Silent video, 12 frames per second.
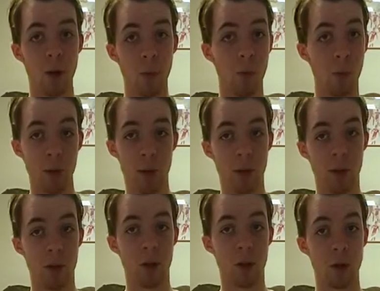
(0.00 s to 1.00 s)
even before Day
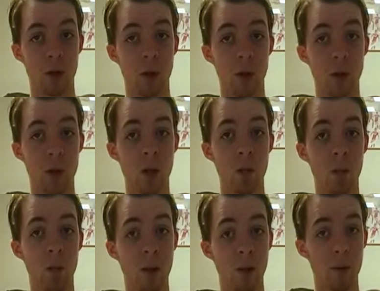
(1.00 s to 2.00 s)
of the Doctor,
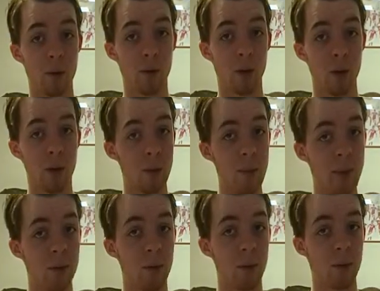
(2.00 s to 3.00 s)
when it was revealed that
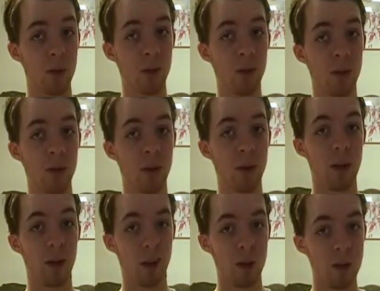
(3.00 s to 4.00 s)
Matt Smith was going to regenerate
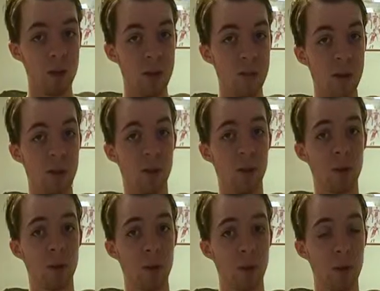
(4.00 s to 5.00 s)
in the Christmas special.